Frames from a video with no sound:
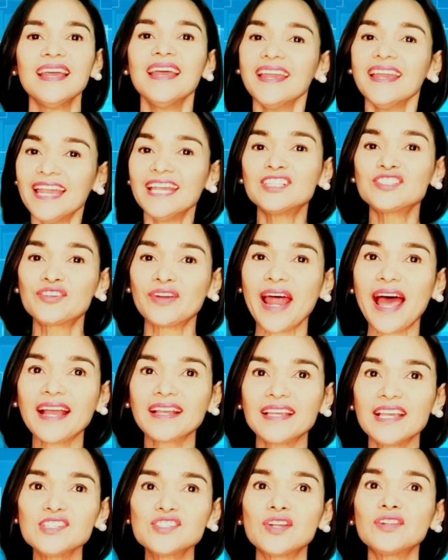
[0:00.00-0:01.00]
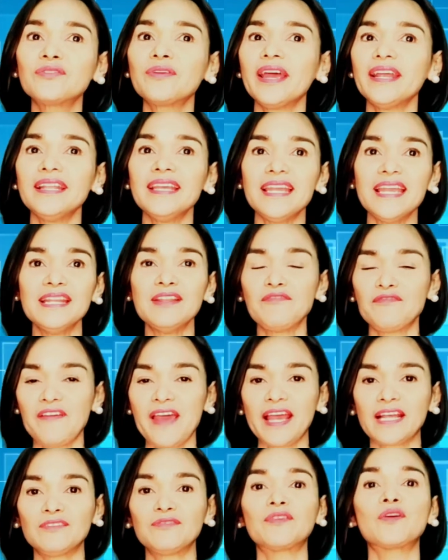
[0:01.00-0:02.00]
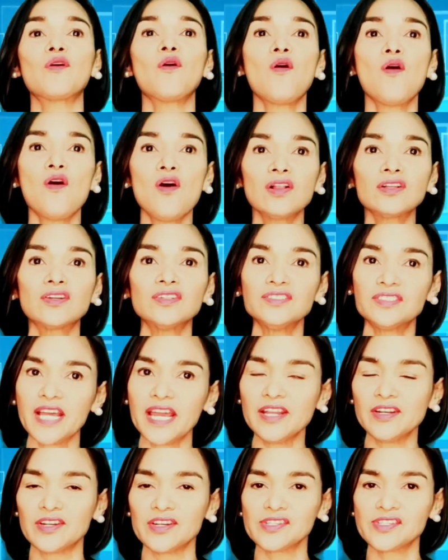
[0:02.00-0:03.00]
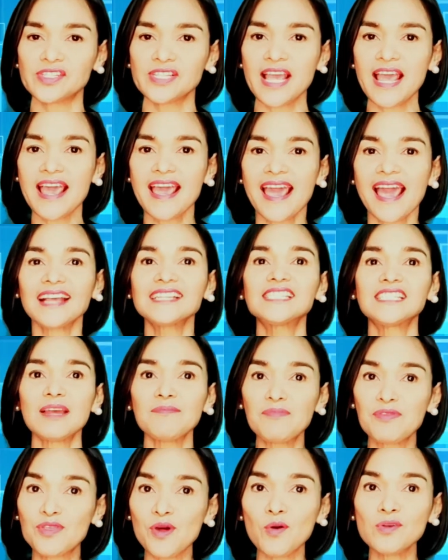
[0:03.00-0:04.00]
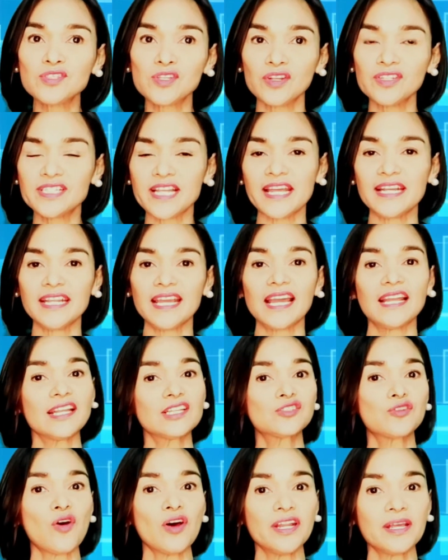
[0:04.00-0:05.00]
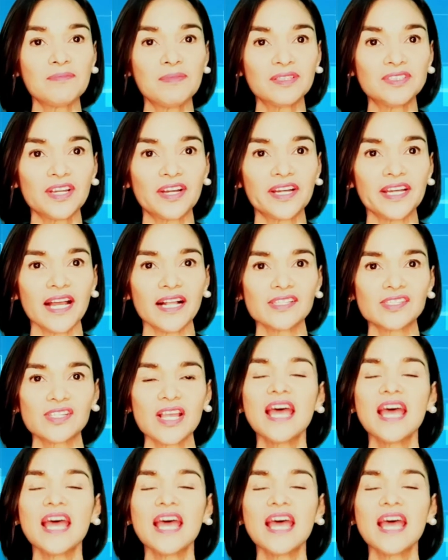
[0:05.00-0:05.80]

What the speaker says: e-Track is already in effect for all containers except those containing electronic materials